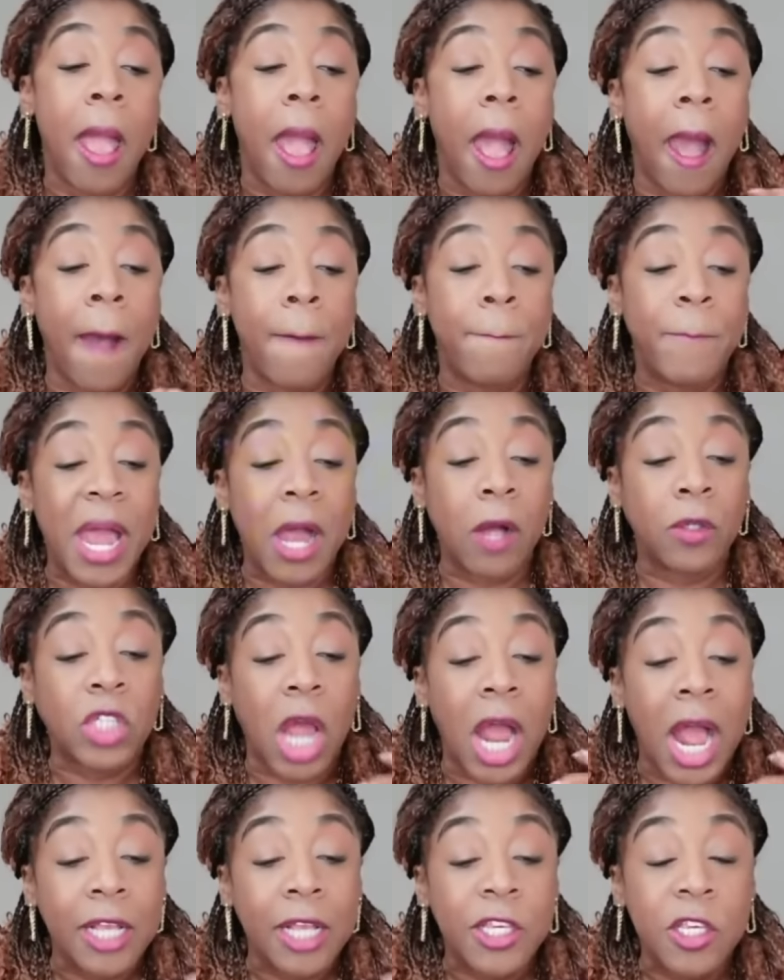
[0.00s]
about
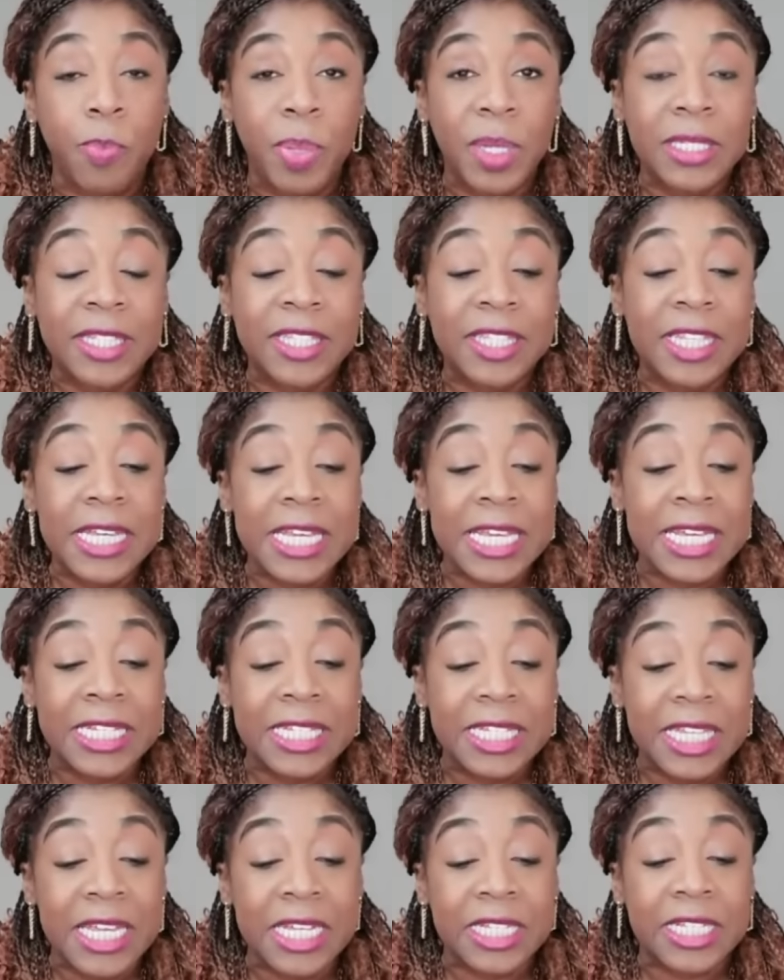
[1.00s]
occupancy
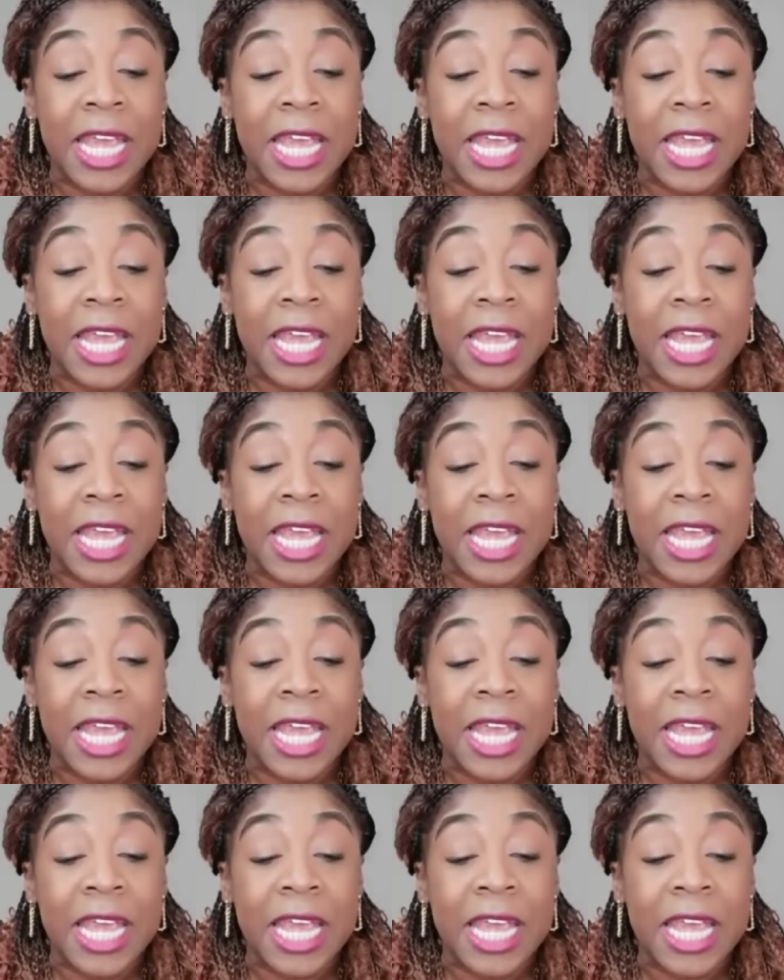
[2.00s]
intent,